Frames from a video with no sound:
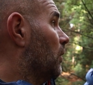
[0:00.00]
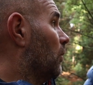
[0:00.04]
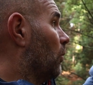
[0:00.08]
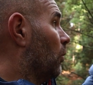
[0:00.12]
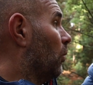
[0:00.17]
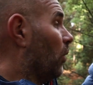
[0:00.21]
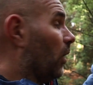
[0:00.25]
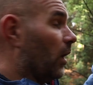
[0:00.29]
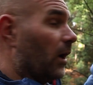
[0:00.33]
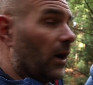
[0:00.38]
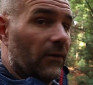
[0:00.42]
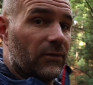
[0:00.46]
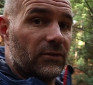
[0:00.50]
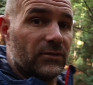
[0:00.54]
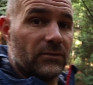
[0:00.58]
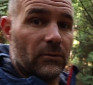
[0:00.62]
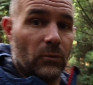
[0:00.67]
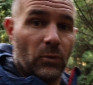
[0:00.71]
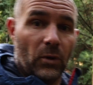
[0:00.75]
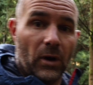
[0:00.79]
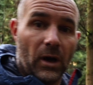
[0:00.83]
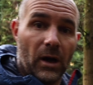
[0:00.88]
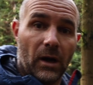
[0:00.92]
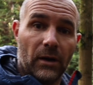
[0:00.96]
what
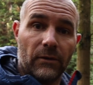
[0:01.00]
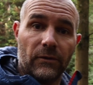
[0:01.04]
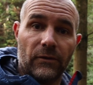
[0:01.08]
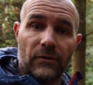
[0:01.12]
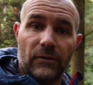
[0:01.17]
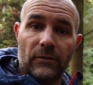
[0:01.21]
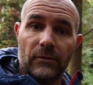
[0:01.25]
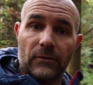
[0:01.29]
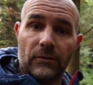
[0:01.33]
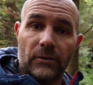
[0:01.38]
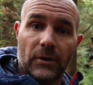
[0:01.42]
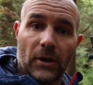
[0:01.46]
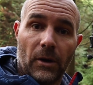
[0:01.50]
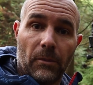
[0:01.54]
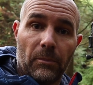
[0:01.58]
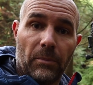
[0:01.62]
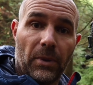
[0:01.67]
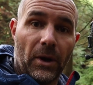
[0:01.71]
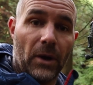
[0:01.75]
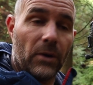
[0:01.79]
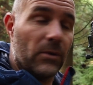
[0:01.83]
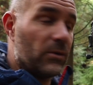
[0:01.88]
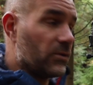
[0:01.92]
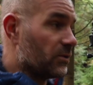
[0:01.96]
I've
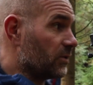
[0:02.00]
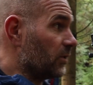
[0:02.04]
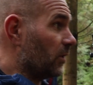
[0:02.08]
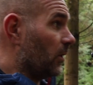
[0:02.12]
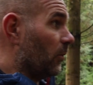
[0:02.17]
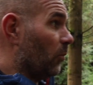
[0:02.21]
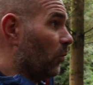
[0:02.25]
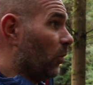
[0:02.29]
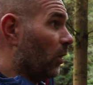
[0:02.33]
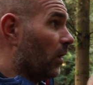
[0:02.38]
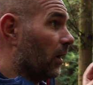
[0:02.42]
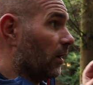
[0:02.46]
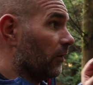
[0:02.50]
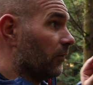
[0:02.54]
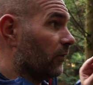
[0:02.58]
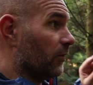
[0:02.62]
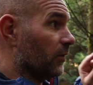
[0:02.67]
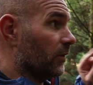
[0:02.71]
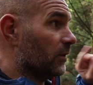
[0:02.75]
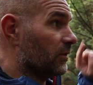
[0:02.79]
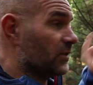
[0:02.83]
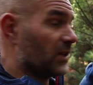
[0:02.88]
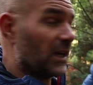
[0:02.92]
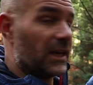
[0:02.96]
composed and what
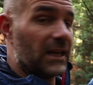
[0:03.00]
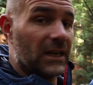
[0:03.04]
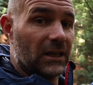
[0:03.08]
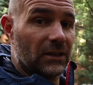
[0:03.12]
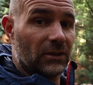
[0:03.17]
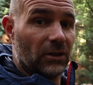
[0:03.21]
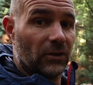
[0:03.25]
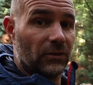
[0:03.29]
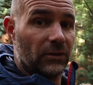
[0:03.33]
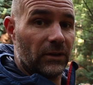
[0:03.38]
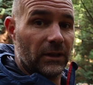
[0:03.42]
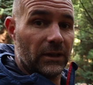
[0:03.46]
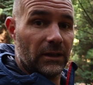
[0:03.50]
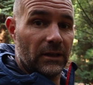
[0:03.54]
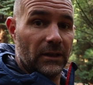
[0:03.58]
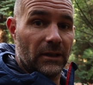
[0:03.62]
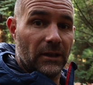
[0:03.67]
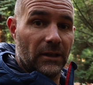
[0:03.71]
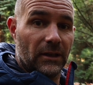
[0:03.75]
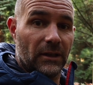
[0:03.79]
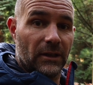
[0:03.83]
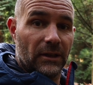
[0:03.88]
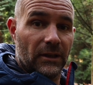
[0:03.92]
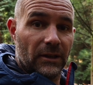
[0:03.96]
I've taken on the
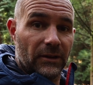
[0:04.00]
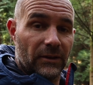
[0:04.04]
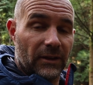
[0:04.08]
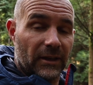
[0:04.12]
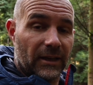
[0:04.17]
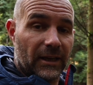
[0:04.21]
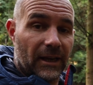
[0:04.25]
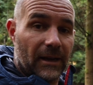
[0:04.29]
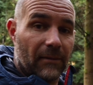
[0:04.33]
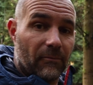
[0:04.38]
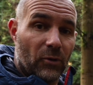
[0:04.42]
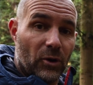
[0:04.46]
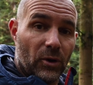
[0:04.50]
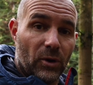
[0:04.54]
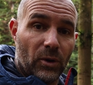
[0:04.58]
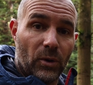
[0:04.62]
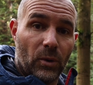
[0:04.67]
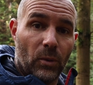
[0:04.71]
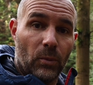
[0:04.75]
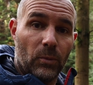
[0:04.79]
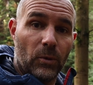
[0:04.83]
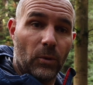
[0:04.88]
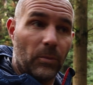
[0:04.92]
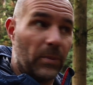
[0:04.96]
camera
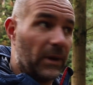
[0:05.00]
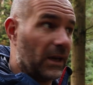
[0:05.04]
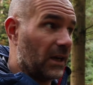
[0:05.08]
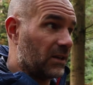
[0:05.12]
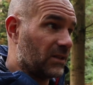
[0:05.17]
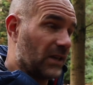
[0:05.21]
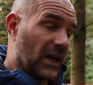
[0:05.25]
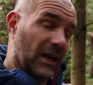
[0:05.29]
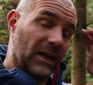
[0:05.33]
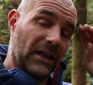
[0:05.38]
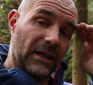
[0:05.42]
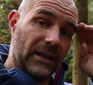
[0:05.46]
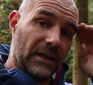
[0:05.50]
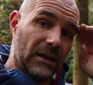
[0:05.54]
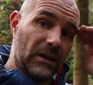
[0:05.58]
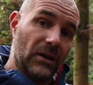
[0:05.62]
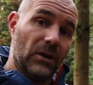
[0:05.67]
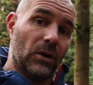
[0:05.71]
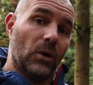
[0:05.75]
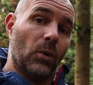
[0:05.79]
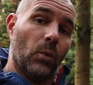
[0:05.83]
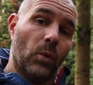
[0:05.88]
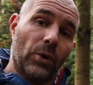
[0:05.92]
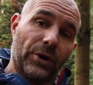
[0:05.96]
will be exactly
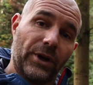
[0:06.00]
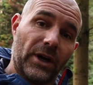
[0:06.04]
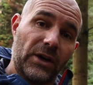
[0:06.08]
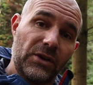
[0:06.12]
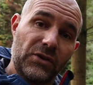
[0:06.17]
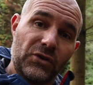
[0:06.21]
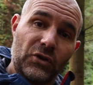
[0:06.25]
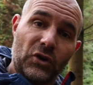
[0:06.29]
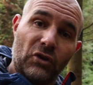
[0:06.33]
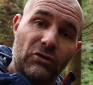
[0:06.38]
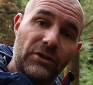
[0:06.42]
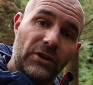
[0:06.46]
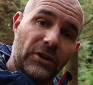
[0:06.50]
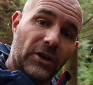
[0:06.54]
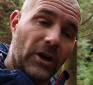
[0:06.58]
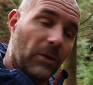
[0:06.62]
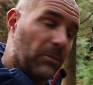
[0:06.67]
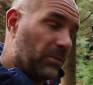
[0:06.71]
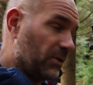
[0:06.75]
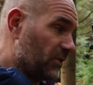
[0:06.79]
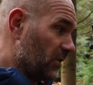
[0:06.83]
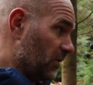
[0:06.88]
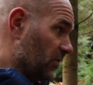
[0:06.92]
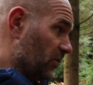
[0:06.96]
what I saw in the
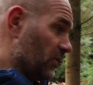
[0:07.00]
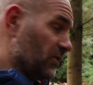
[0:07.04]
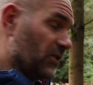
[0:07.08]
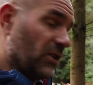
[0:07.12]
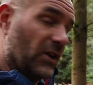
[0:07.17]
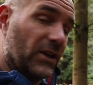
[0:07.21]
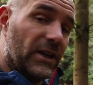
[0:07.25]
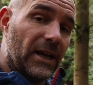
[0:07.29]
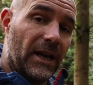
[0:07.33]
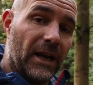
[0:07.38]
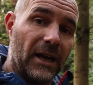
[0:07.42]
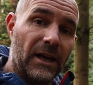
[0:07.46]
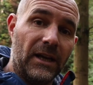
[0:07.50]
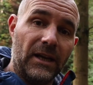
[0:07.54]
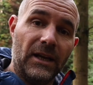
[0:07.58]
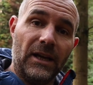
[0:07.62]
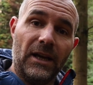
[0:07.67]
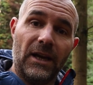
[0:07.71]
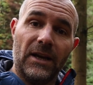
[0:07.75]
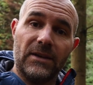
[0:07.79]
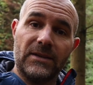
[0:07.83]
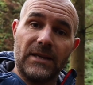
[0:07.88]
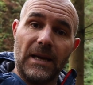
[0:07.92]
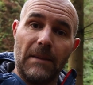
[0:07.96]
composition. So yeah,
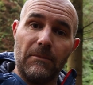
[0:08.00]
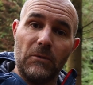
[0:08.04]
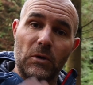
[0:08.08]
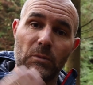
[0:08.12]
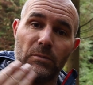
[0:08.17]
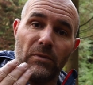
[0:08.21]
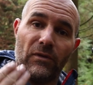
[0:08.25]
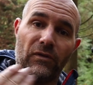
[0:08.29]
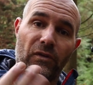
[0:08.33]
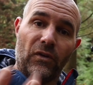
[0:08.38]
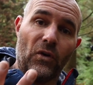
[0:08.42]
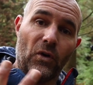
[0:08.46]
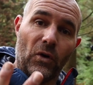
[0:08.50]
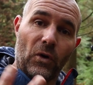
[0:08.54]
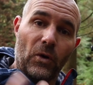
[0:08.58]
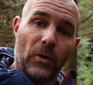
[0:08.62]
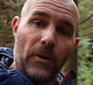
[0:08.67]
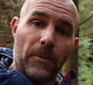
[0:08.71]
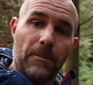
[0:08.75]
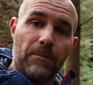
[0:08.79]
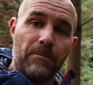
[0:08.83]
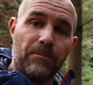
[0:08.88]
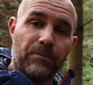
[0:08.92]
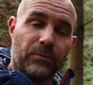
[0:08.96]
tip number
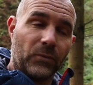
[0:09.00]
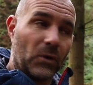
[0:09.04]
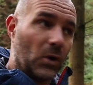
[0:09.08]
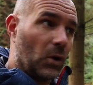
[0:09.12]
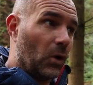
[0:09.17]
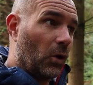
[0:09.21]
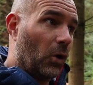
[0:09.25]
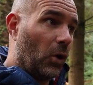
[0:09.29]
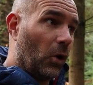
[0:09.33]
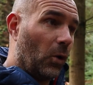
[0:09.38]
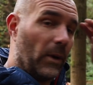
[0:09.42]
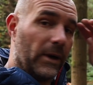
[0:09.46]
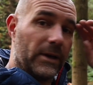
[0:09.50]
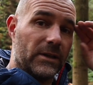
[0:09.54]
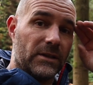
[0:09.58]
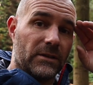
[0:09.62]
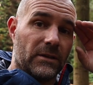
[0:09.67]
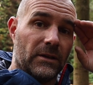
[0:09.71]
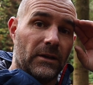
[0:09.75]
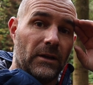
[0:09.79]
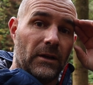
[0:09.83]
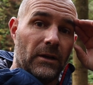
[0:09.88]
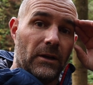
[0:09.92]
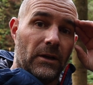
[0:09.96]
4,
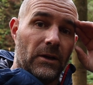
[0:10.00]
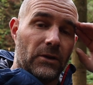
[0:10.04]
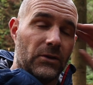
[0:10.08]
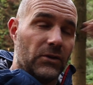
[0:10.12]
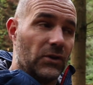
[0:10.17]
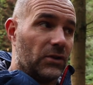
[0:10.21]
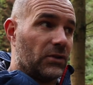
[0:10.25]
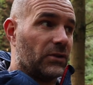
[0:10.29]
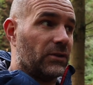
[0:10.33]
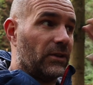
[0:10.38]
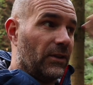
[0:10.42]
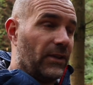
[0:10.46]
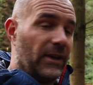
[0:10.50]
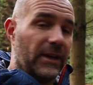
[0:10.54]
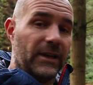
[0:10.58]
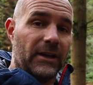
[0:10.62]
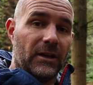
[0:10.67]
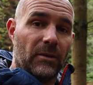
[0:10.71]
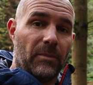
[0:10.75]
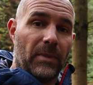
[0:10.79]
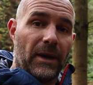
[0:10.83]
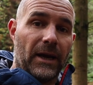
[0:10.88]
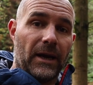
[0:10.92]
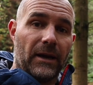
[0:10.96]
always just
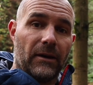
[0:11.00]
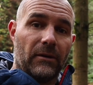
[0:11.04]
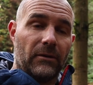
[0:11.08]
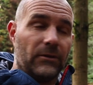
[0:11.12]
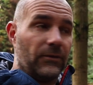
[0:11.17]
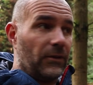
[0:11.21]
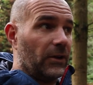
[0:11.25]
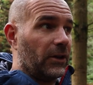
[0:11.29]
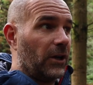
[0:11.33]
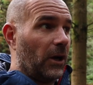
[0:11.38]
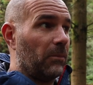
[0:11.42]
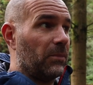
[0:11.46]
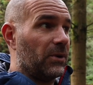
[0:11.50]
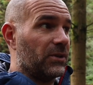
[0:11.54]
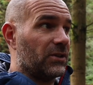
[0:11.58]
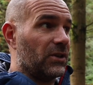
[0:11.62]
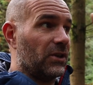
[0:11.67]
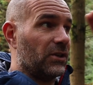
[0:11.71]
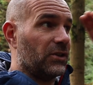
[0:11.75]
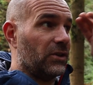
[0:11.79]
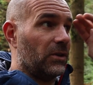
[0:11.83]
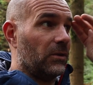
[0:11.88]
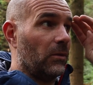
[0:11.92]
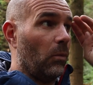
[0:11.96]
think about the
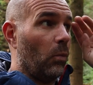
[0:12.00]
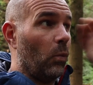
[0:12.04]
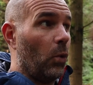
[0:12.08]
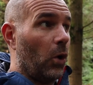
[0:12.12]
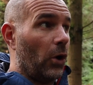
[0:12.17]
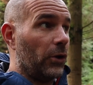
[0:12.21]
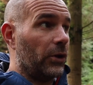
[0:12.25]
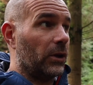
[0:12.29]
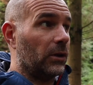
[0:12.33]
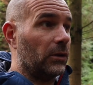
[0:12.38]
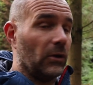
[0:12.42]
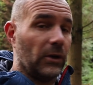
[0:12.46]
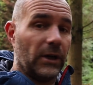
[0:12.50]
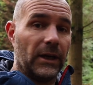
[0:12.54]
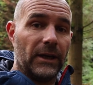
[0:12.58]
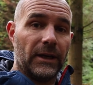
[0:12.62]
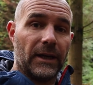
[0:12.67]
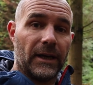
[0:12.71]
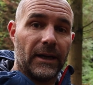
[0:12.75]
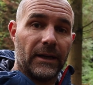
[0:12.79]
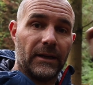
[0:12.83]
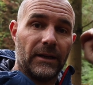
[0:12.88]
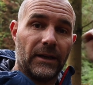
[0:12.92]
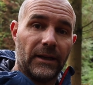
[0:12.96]
composition and what you're
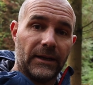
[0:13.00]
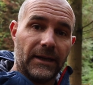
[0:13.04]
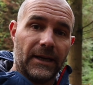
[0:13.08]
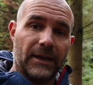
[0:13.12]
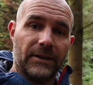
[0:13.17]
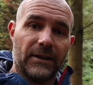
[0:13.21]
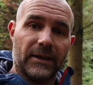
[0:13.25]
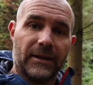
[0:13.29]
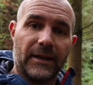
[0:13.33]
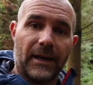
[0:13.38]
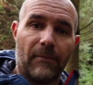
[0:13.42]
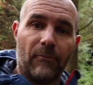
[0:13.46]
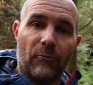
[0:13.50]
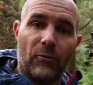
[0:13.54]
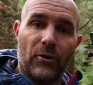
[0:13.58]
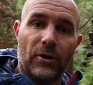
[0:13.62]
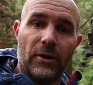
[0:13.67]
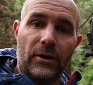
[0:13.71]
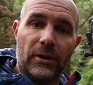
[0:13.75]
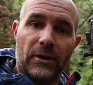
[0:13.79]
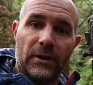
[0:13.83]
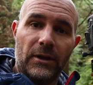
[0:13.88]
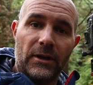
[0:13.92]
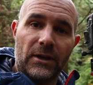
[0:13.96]
looking at and get the
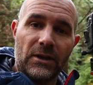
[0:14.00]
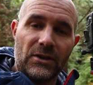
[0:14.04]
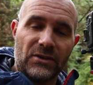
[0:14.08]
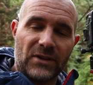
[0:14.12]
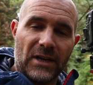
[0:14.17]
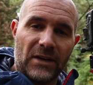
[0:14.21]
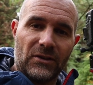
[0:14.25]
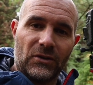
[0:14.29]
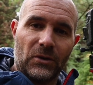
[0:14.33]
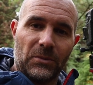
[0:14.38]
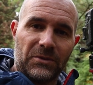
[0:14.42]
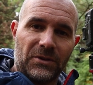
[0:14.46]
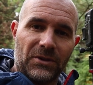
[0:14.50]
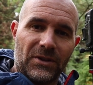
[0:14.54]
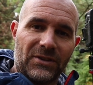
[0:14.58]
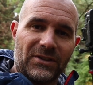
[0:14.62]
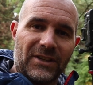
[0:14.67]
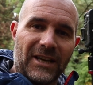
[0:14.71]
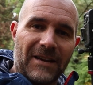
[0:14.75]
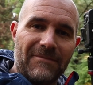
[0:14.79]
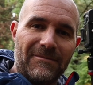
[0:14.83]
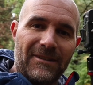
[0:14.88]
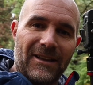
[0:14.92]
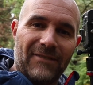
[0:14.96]
camera set up to the
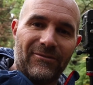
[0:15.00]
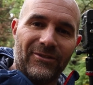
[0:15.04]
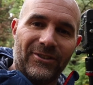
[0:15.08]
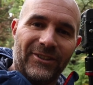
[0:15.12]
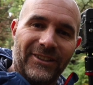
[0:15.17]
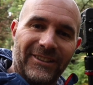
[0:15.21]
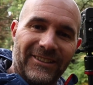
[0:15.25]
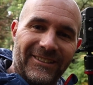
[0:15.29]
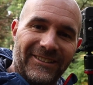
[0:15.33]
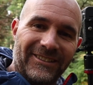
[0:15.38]
same level.